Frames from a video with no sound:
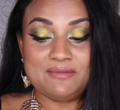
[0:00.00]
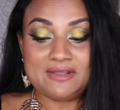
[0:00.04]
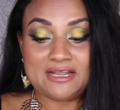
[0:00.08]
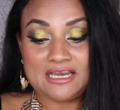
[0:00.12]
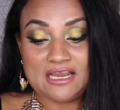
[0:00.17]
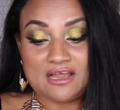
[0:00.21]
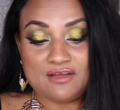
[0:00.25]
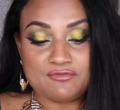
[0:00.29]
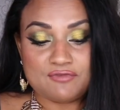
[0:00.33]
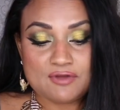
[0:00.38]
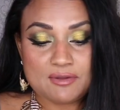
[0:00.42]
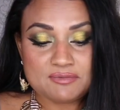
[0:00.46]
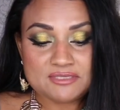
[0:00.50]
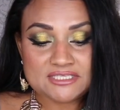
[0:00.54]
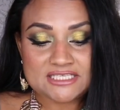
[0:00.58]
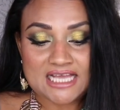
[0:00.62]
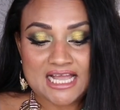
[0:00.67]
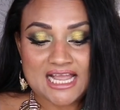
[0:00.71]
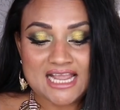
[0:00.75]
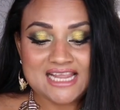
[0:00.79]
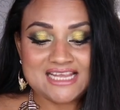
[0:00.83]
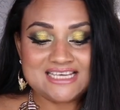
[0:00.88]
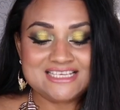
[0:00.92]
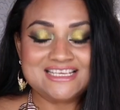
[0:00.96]
Micallef
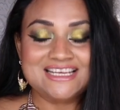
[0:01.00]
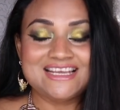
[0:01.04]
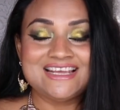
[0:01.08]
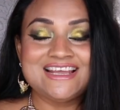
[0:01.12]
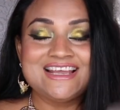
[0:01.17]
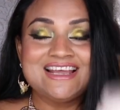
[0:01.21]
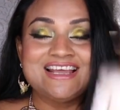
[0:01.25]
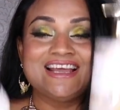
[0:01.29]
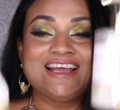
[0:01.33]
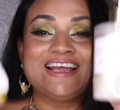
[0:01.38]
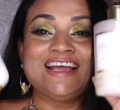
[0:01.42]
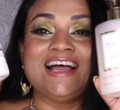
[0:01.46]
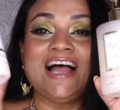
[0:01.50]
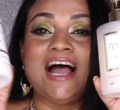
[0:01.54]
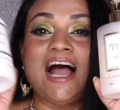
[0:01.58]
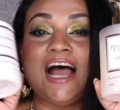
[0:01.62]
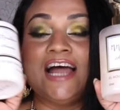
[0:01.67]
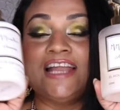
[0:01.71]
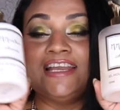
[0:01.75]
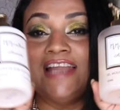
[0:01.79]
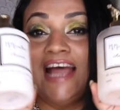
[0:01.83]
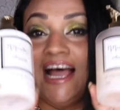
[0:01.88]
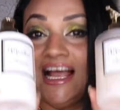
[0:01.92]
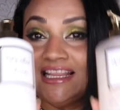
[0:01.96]
website,
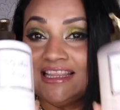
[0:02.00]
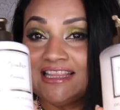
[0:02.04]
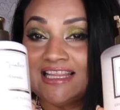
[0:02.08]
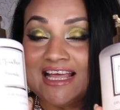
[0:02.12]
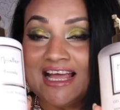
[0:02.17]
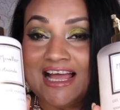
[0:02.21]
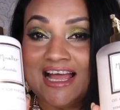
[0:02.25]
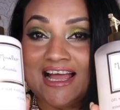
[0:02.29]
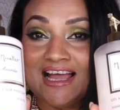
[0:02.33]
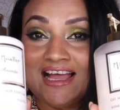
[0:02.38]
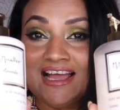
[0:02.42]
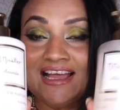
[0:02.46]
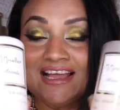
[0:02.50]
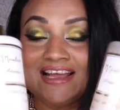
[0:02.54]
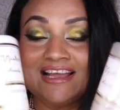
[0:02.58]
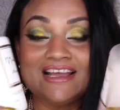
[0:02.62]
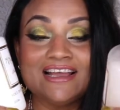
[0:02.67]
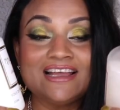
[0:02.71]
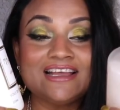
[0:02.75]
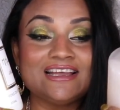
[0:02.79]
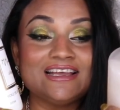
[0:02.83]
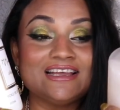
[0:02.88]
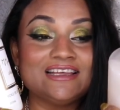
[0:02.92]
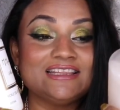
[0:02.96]
Ananda,
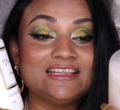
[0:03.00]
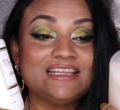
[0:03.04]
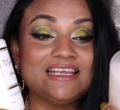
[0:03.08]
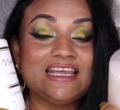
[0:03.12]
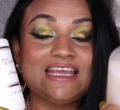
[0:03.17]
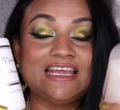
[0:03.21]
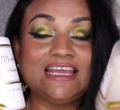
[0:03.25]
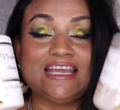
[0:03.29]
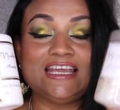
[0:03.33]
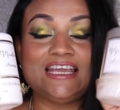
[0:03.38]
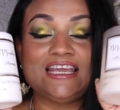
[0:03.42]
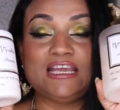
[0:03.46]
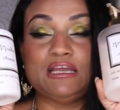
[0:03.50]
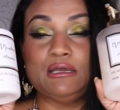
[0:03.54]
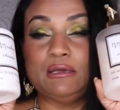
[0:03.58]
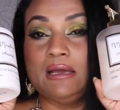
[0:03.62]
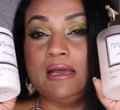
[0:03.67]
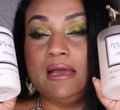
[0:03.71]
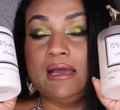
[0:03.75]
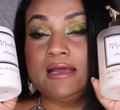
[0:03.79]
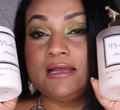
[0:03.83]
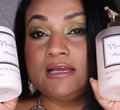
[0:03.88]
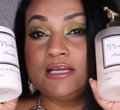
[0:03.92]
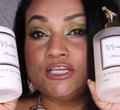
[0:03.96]
the
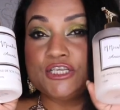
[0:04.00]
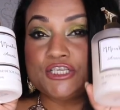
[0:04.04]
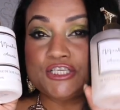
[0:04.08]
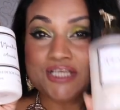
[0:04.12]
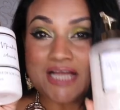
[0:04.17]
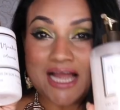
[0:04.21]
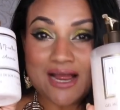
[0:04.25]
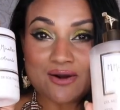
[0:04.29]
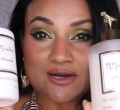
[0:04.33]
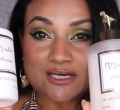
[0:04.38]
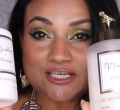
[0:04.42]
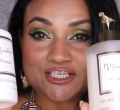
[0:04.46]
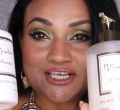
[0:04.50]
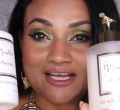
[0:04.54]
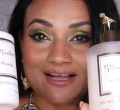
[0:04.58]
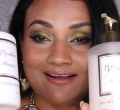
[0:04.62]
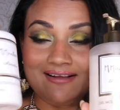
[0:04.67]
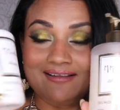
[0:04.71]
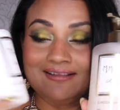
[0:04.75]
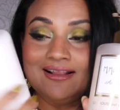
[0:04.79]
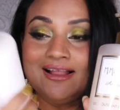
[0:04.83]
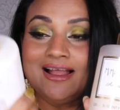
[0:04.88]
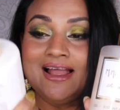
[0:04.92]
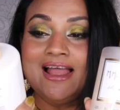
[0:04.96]
shower
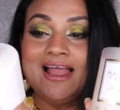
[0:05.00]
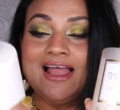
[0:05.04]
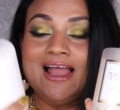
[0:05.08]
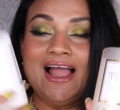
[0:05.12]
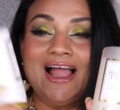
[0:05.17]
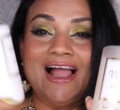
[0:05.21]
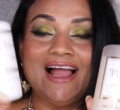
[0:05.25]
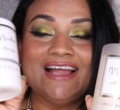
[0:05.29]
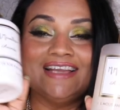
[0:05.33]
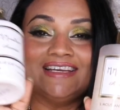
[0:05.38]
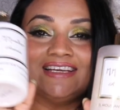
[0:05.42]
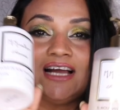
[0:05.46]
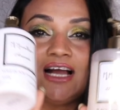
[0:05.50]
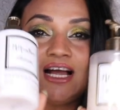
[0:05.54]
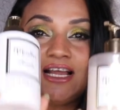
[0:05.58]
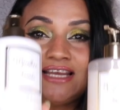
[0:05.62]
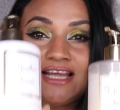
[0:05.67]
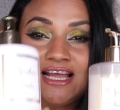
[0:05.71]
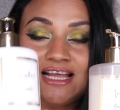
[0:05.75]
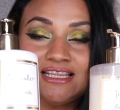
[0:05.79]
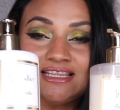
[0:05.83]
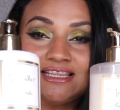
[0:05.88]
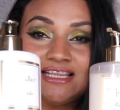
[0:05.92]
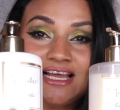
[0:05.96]
gel, and
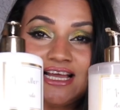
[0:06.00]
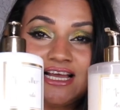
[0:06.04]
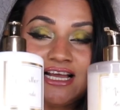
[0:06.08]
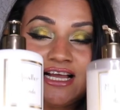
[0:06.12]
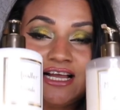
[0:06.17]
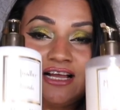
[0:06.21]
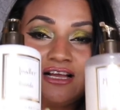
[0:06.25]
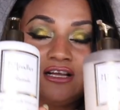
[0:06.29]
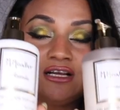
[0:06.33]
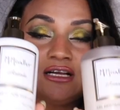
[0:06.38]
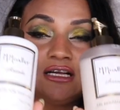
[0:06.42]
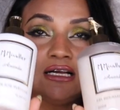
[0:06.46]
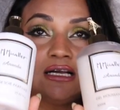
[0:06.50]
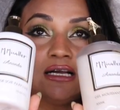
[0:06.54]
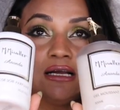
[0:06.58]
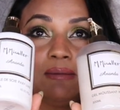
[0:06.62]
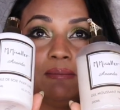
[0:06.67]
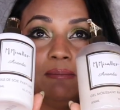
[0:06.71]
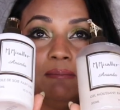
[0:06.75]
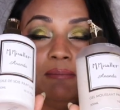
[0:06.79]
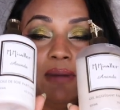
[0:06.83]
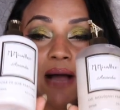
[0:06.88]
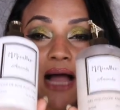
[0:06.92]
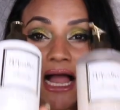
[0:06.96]
Ananda
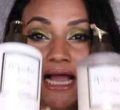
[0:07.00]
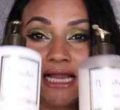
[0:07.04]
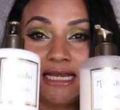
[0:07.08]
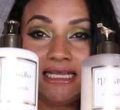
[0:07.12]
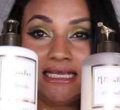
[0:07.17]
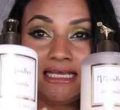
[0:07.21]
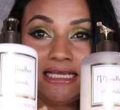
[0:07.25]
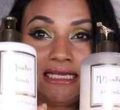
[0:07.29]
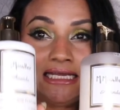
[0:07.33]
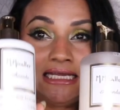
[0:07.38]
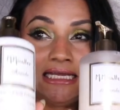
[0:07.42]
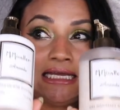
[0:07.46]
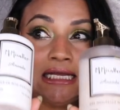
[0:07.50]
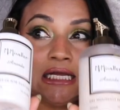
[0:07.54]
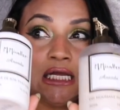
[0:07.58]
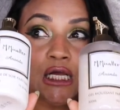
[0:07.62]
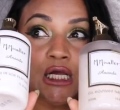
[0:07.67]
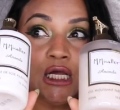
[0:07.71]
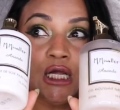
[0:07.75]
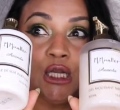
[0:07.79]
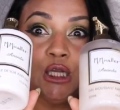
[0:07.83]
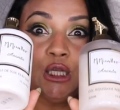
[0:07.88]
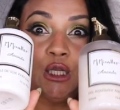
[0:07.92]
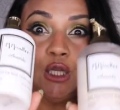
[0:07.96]
body
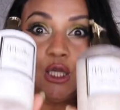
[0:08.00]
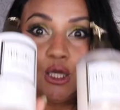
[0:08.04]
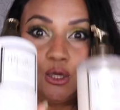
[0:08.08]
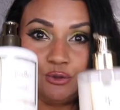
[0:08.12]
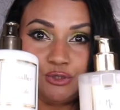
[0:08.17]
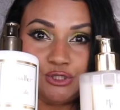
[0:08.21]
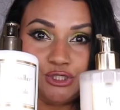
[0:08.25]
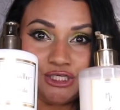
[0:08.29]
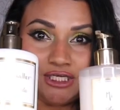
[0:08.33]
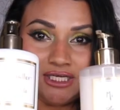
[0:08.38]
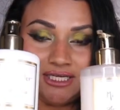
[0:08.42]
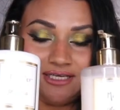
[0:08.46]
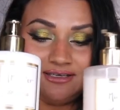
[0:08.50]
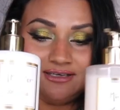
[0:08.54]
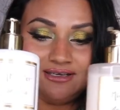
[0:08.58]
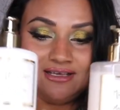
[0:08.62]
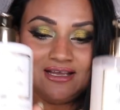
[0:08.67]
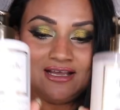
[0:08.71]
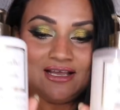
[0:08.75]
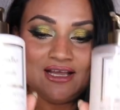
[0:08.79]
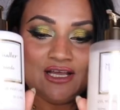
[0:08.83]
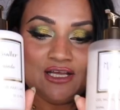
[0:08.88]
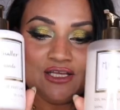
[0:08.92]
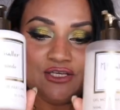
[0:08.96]
lotion
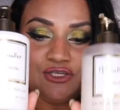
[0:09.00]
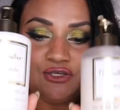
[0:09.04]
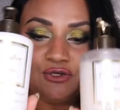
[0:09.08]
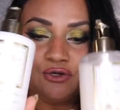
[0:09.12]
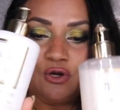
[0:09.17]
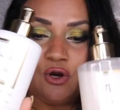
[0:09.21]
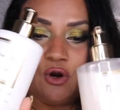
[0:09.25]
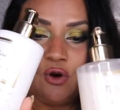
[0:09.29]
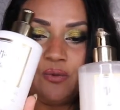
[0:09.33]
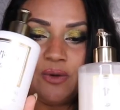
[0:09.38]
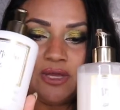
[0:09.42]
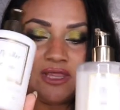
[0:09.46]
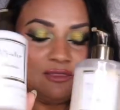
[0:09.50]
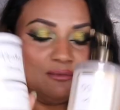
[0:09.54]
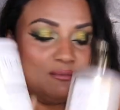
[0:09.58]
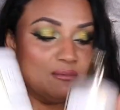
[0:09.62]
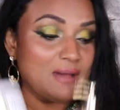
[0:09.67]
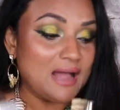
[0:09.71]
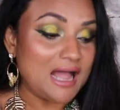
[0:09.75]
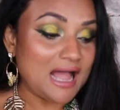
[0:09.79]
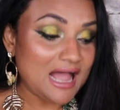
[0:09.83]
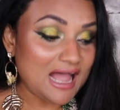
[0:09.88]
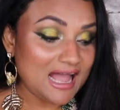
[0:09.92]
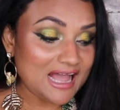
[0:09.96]
to go with
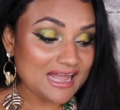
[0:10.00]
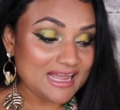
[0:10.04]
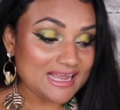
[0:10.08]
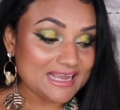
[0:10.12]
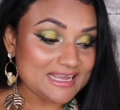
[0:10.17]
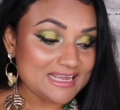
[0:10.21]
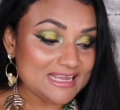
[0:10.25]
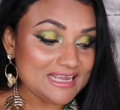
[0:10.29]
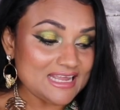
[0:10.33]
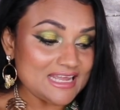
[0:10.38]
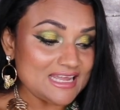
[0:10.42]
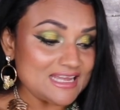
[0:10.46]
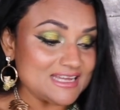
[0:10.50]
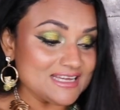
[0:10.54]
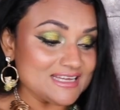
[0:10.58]
my